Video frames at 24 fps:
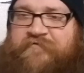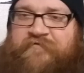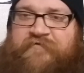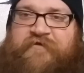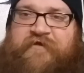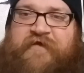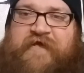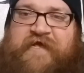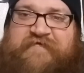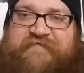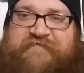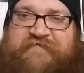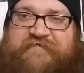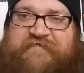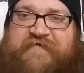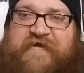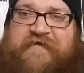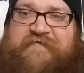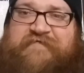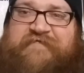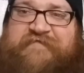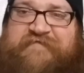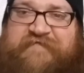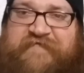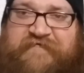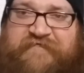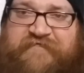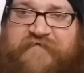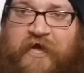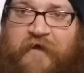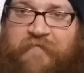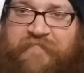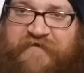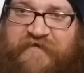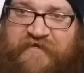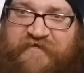You guys just got to see
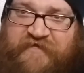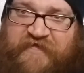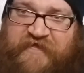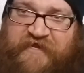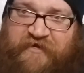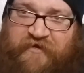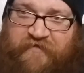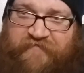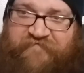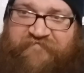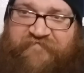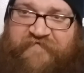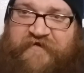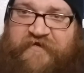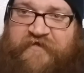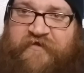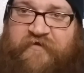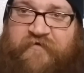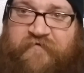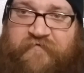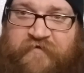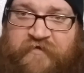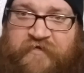Dobby again on the video.